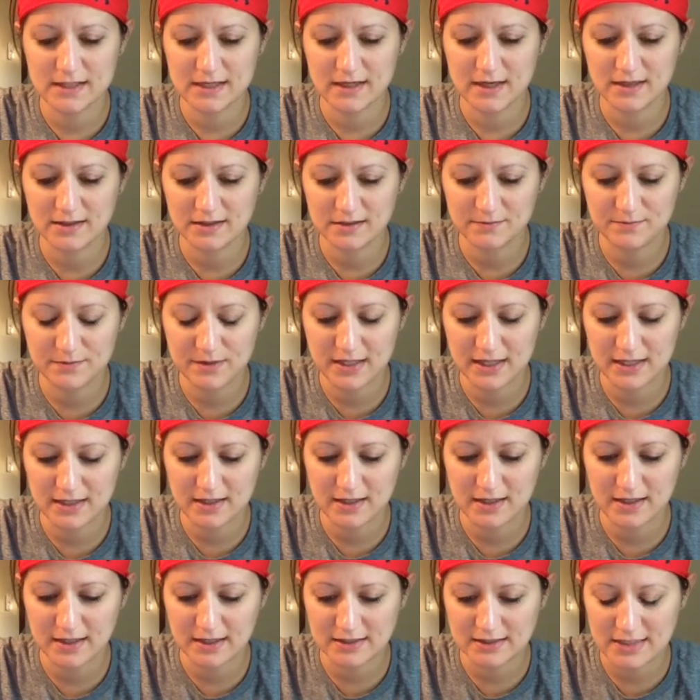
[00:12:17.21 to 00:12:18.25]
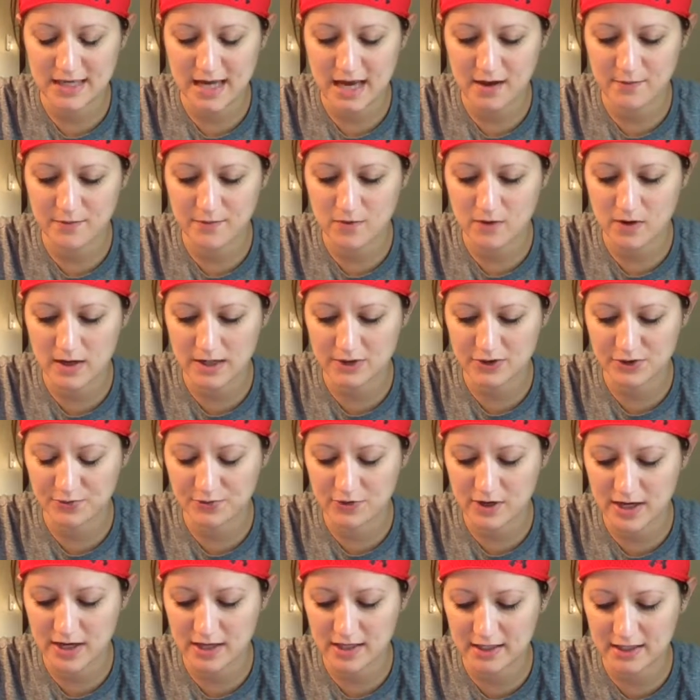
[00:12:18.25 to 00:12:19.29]
I got the banana, I got the apple, I got the
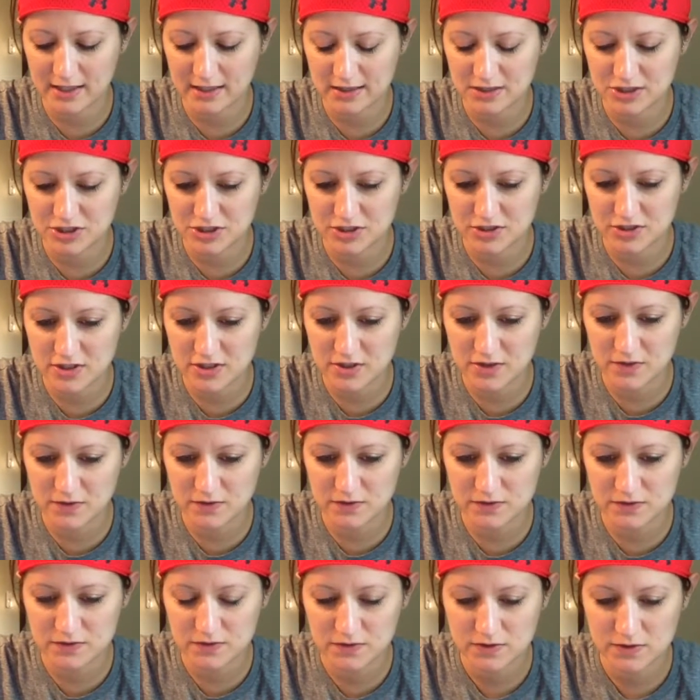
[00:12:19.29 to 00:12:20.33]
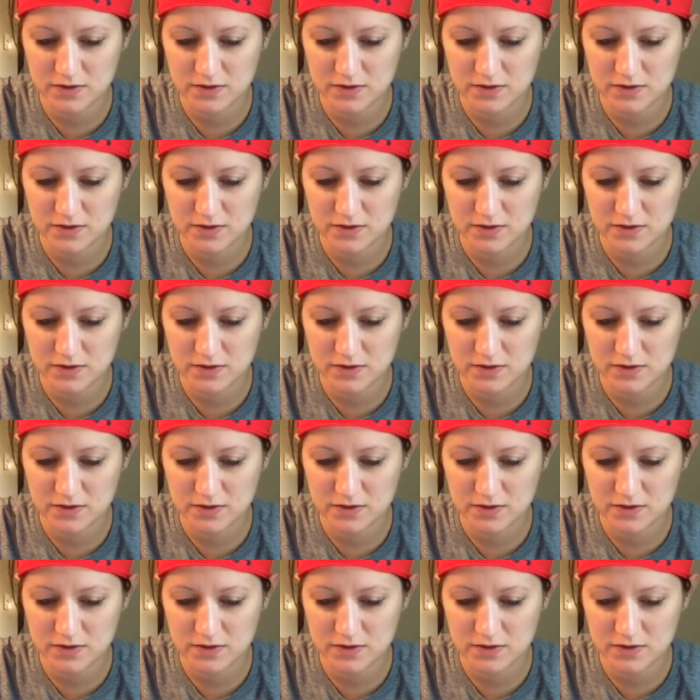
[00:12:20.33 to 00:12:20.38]
bread, I got the Cheerios.